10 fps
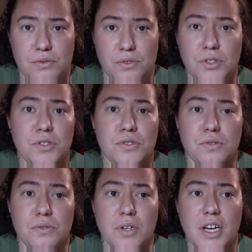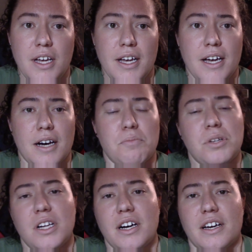We need to
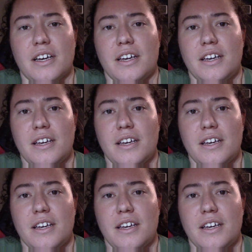apply